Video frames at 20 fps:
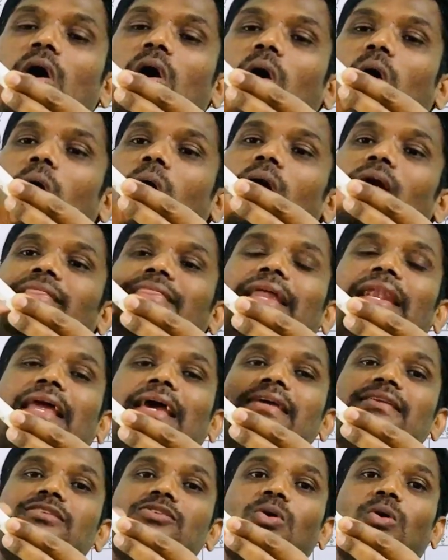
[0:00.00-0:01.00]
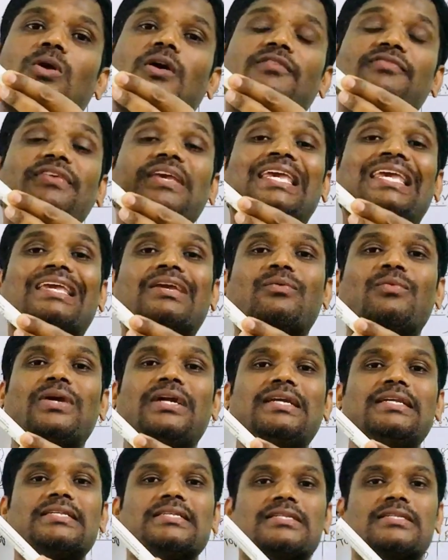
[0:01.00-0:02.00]
all the lines are of
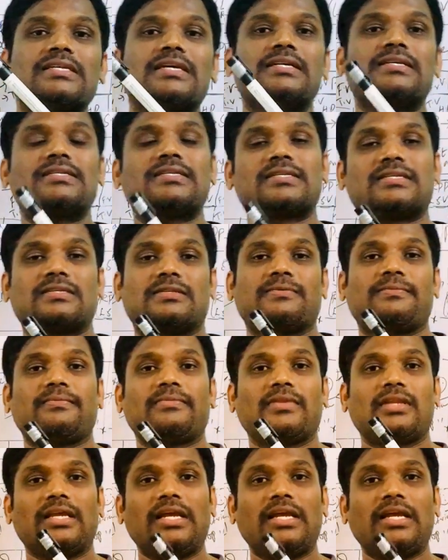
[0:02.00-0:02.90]
equidistance.